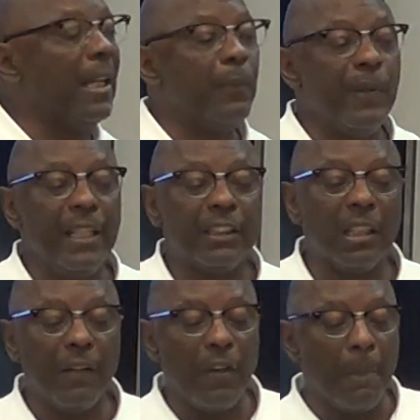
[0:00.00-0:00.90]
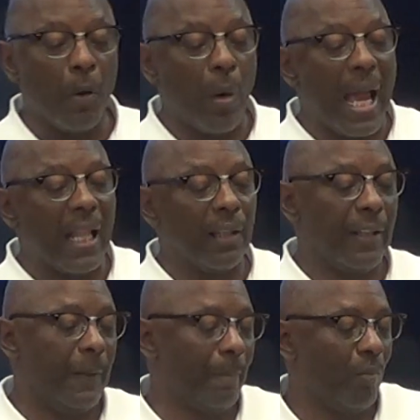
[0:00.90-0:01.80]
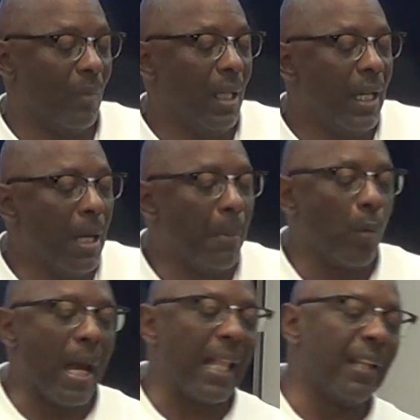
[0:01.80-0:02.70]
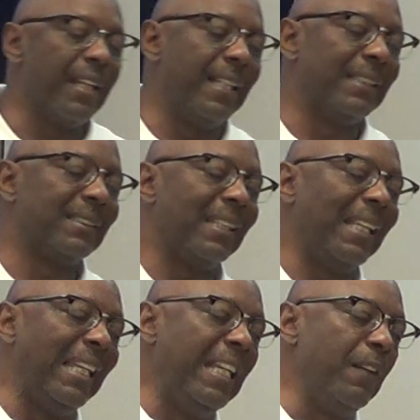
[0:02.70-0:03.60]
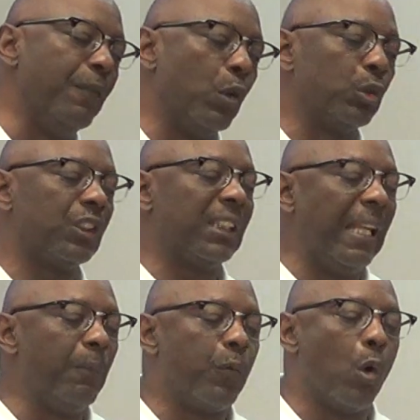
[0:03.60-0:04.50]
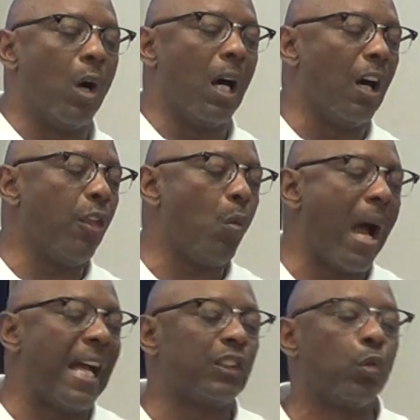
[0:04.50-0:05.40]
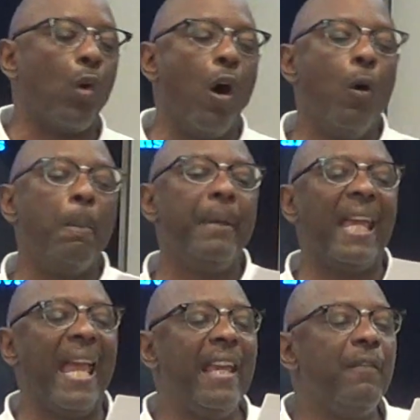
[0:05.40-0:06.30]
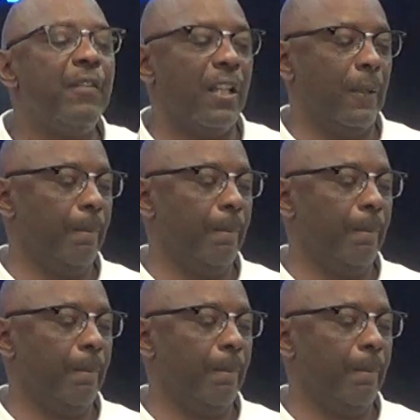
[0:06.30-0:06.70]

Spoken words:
Definition of immorality. Immorality is evil, sinful, otherwise wrong behavior.